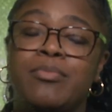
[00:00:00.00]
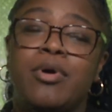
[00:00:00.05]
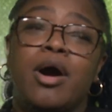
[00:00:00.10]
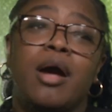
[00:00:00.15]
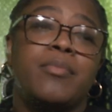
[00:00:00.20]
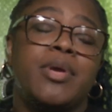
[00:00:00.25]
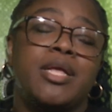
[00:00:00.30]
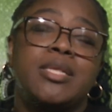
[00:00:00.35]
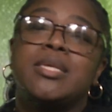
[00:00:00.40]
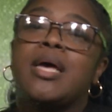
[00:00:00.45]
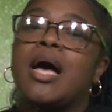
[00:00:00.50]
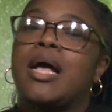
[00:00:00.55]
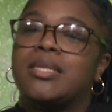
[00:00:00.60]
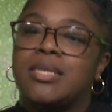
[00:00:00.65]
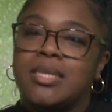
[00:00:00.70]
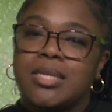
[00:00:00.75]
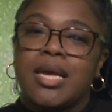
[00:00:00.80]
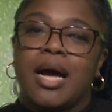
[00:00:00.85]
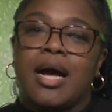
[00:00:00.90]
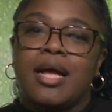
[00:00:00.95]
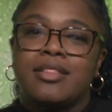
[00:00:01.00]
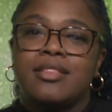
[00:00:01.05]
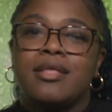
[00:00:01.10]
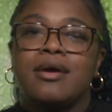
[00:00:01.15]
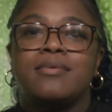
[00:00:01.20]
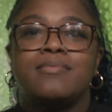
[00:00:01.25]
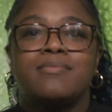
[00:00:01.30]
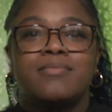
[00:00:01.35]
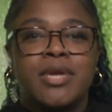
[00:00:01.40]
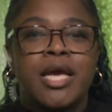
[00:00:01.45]
But I mean, science aside,
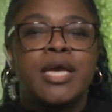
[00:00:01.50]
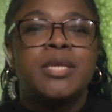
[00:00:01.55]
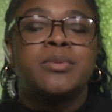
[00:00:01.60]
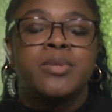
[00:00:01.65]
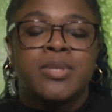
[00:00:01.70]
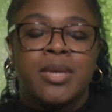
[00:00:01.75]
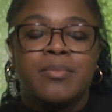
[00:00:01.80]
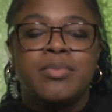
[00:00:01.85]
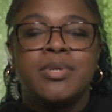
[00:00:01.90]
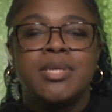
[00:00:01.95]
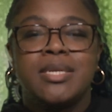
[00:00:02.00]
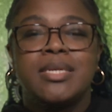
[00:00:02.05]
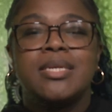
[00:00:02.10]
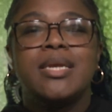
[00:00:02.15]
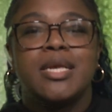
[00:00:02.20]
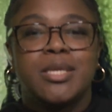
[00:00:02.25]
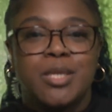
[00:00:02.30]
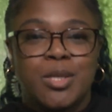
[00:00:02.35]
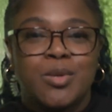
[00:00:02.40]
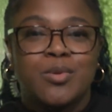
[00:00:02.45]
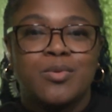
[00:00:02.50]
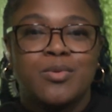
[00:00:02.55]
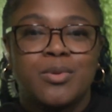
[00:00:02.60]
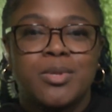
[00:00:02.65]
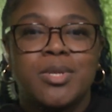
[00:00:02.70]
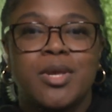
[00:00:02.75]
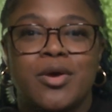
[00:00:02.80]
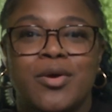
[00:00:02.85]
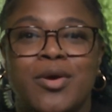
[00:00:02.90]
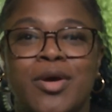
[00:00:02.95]
the taste receptors in
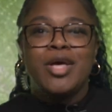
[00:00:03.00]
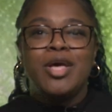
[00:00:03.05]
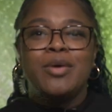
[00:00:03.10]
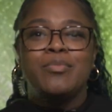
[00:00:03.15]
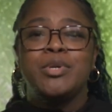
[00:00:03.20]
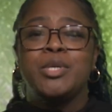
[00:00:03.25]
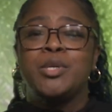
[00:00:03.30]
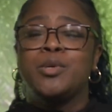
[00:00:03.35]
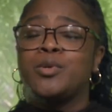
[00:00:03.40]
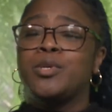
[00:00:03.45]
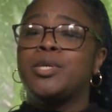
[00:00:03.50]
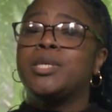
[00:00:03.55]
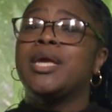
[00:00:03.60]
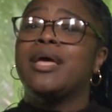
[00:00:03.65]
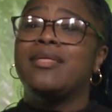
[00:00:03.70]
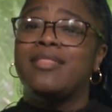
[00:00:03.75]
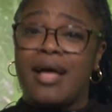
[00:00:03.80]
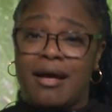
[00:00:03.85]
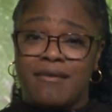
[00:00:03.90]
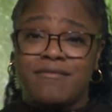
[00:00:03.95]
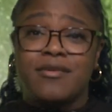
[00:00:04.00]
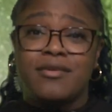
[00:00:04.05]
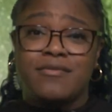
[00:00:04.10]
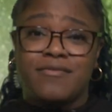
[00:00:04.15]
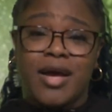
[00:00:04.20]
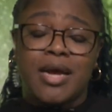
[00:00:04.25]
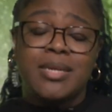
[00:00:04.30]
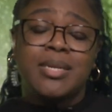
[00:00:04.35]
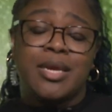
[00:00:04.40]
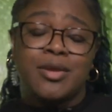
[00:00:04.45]
testicles, so be sure to share that fun
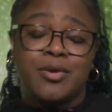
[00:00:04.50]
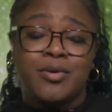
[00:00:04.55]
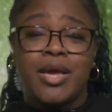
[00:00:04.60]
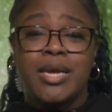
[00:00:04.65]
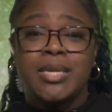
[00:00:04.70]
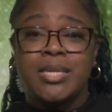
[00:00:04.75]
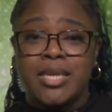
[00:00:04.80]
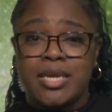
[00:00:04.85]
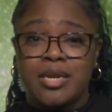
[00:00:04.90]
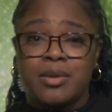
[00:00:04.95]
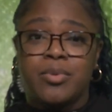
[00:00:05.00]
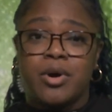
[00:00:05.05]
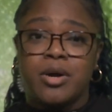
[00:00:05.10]
fact at your next dinner